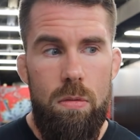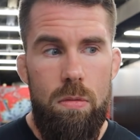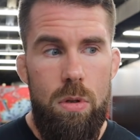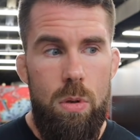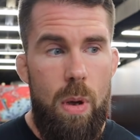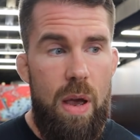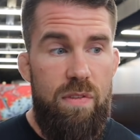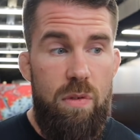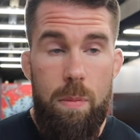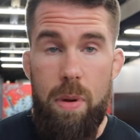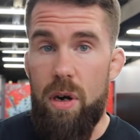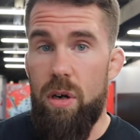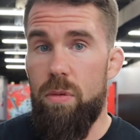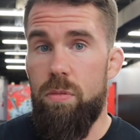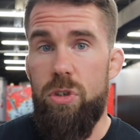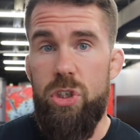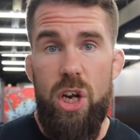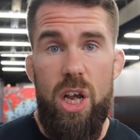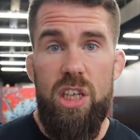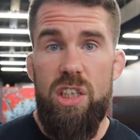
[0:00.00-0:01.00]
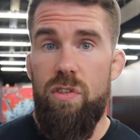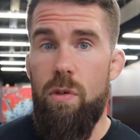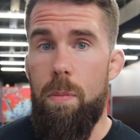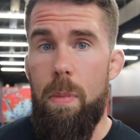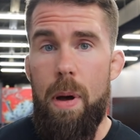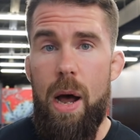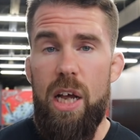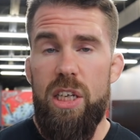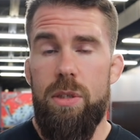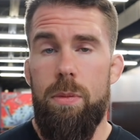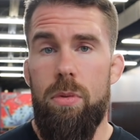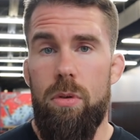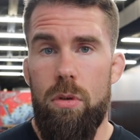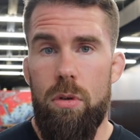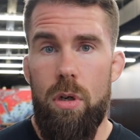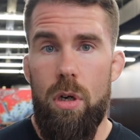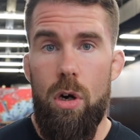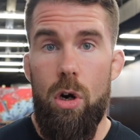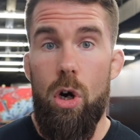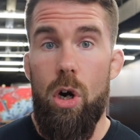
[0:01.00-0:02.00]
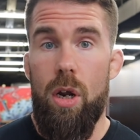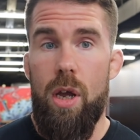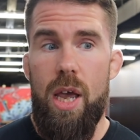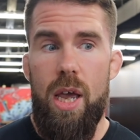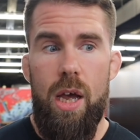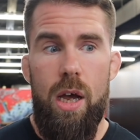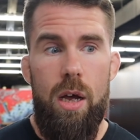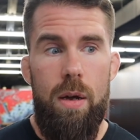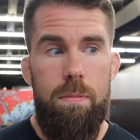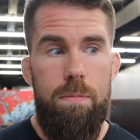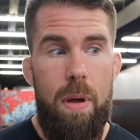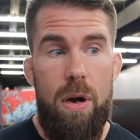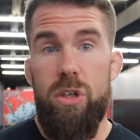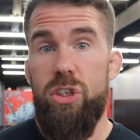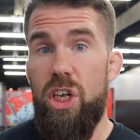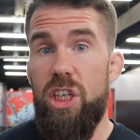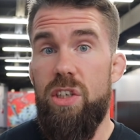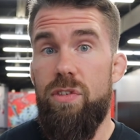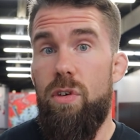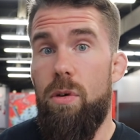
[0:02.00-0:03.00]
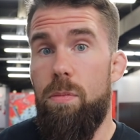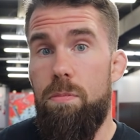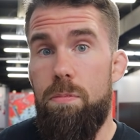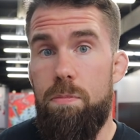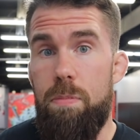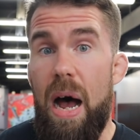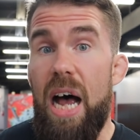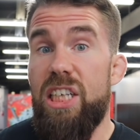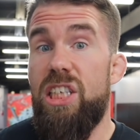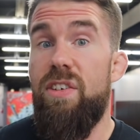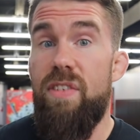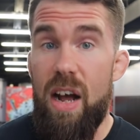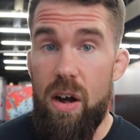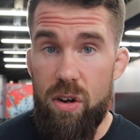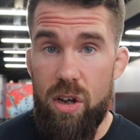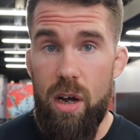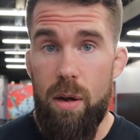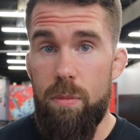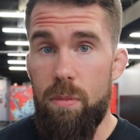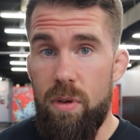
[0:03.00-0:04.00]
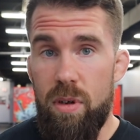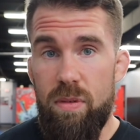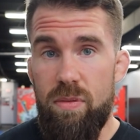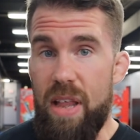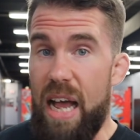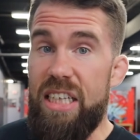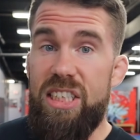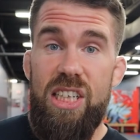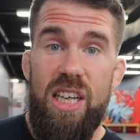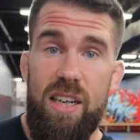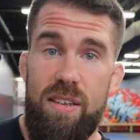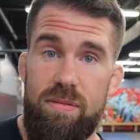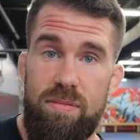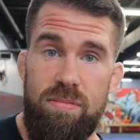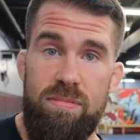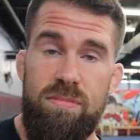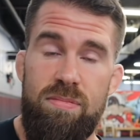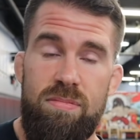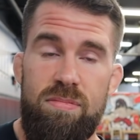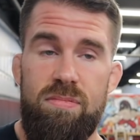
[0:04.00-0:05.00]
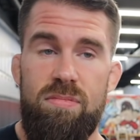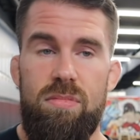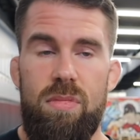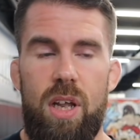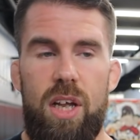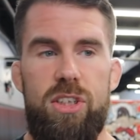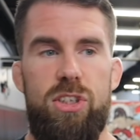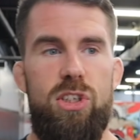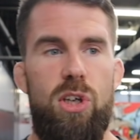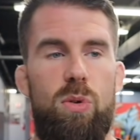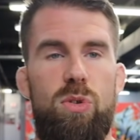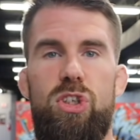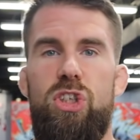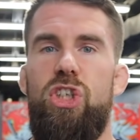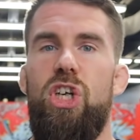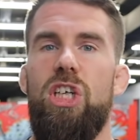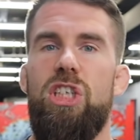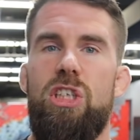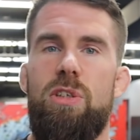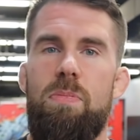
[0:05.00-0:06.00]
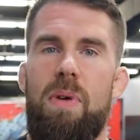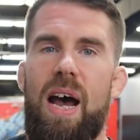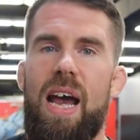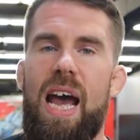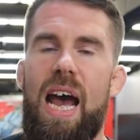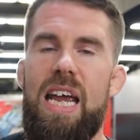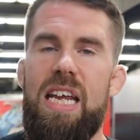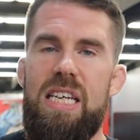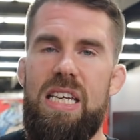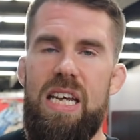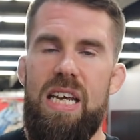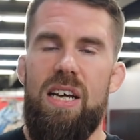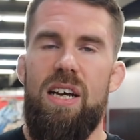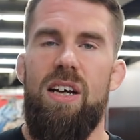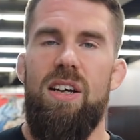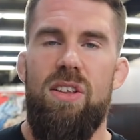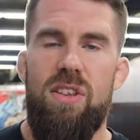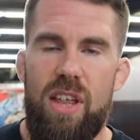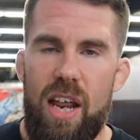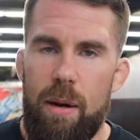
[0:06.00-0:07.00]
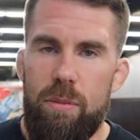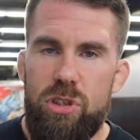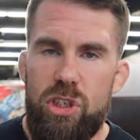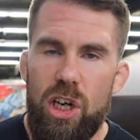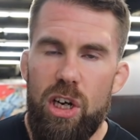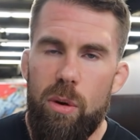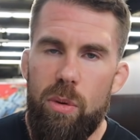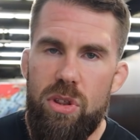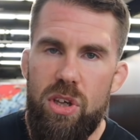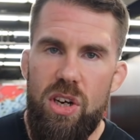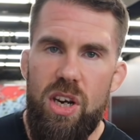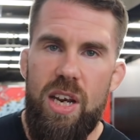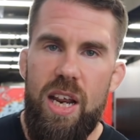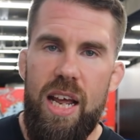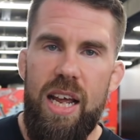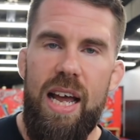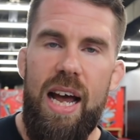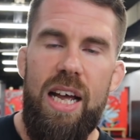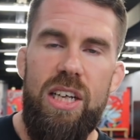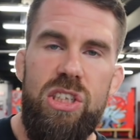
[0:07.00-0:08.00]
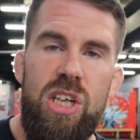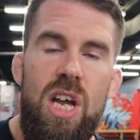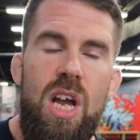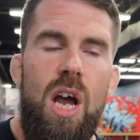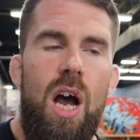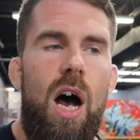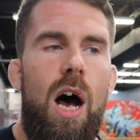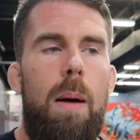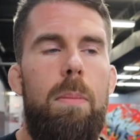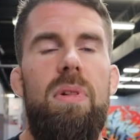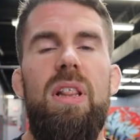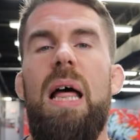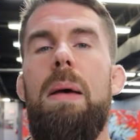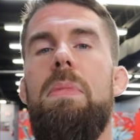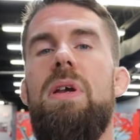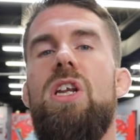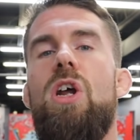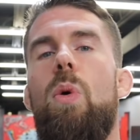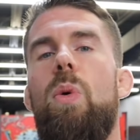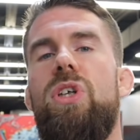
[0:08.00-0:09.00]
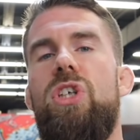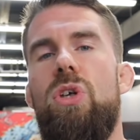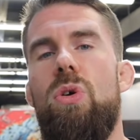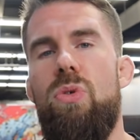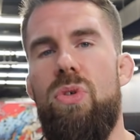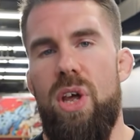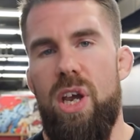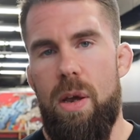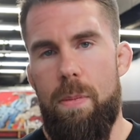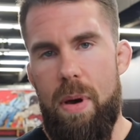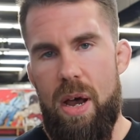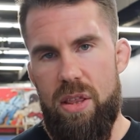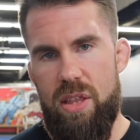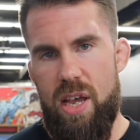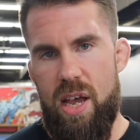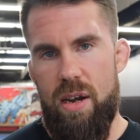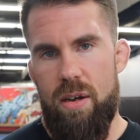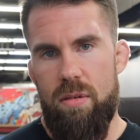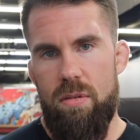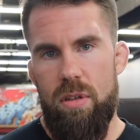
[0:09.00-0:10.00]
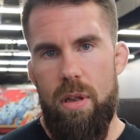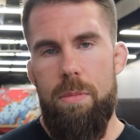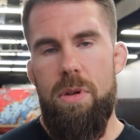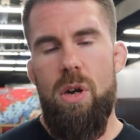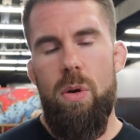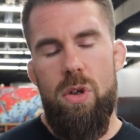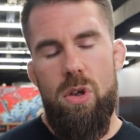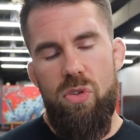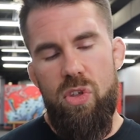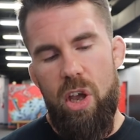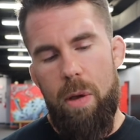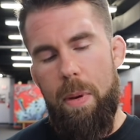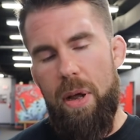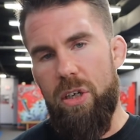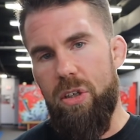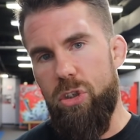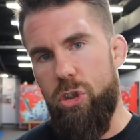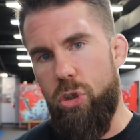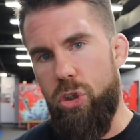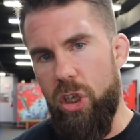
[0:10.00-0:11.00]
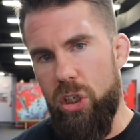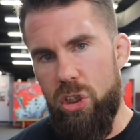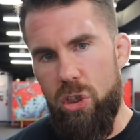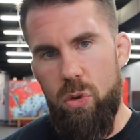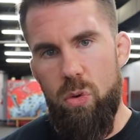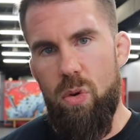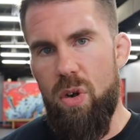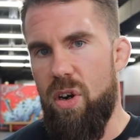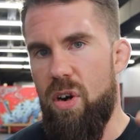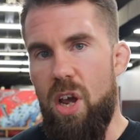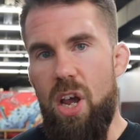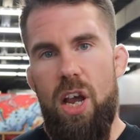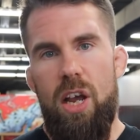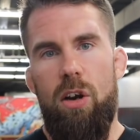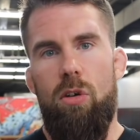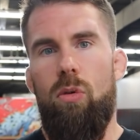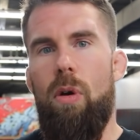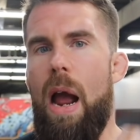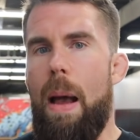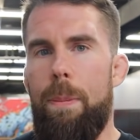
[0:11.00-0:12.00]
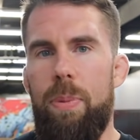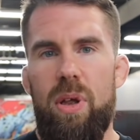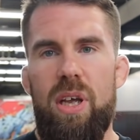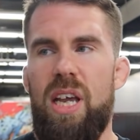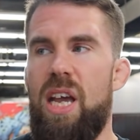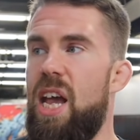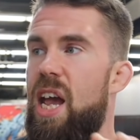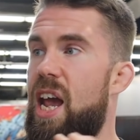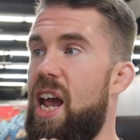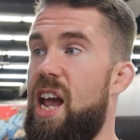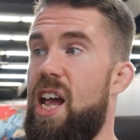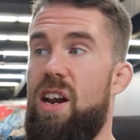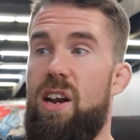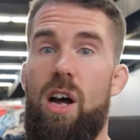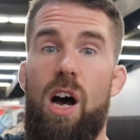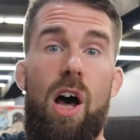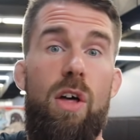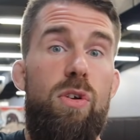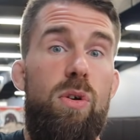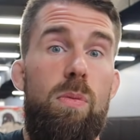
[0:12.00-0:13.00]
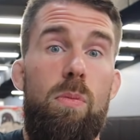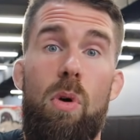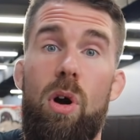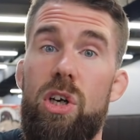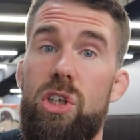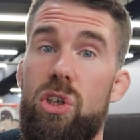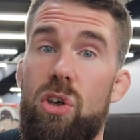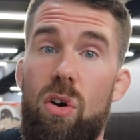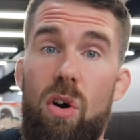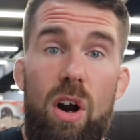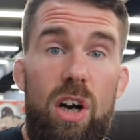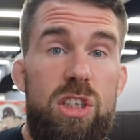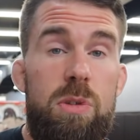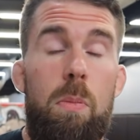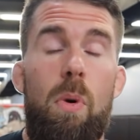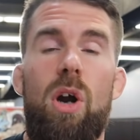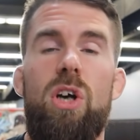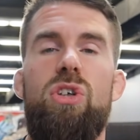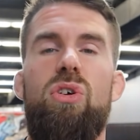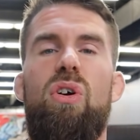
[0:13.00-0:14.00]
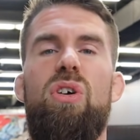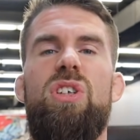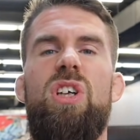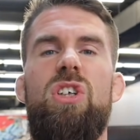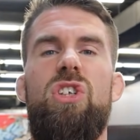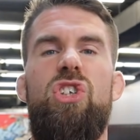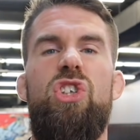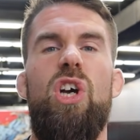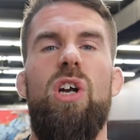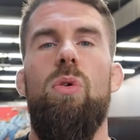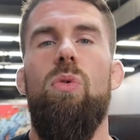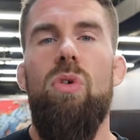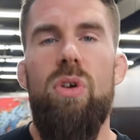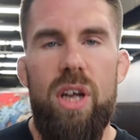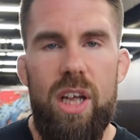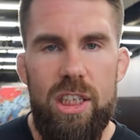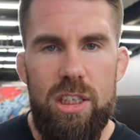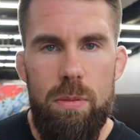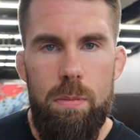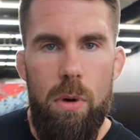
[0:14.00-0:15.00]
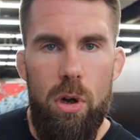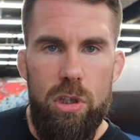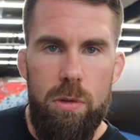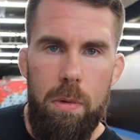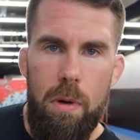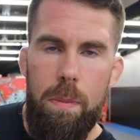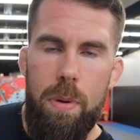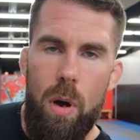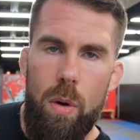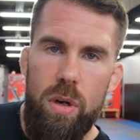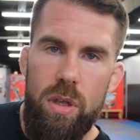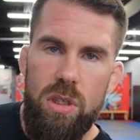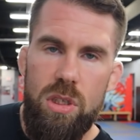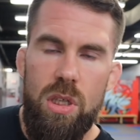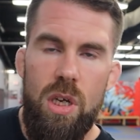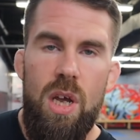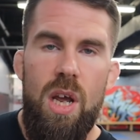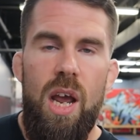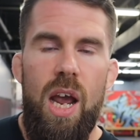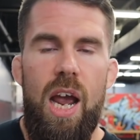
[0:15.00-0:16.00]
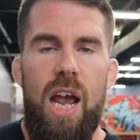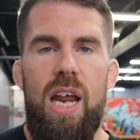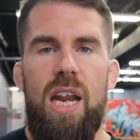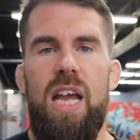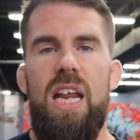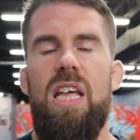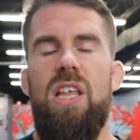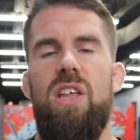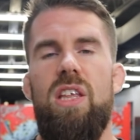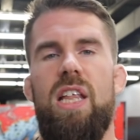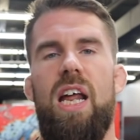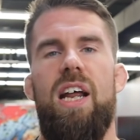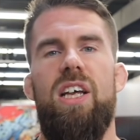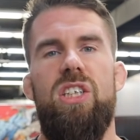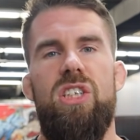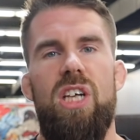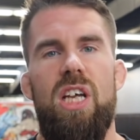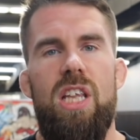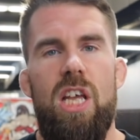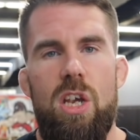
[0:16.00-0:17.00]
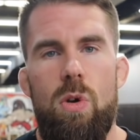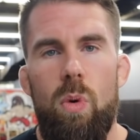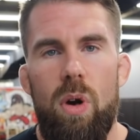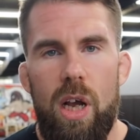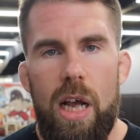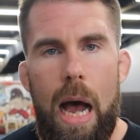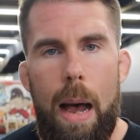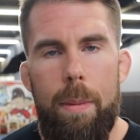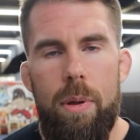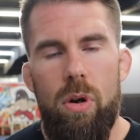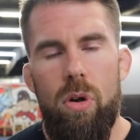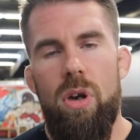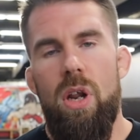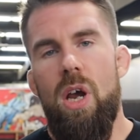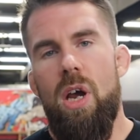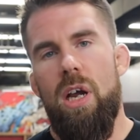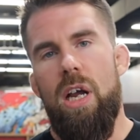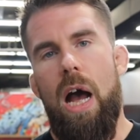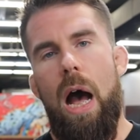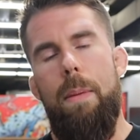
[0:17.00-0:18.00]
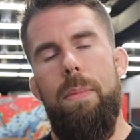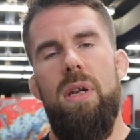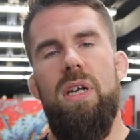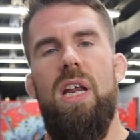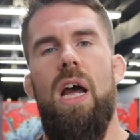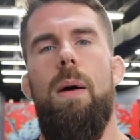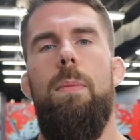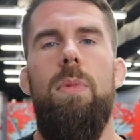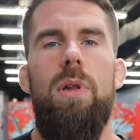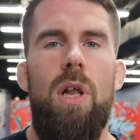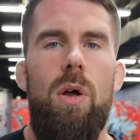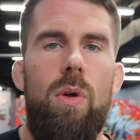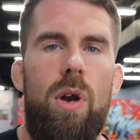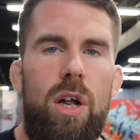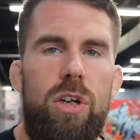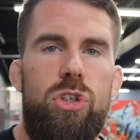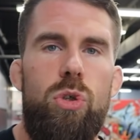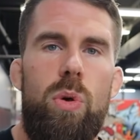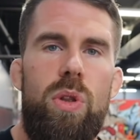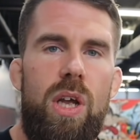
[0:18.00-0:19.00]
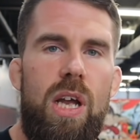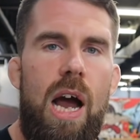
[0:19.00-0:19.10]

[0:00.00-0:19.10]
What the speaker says: you have a better chance of a possible or a better chance of a positive outcome. That's it. And so just my idea that I'm sharing with you today, guys, let me know what you think about that. Let me know what you think about jiu-jitsu and grappling and other martial arts in general against multiple opponents. And anything that I said that you want to comment on, comment down below and I'll join the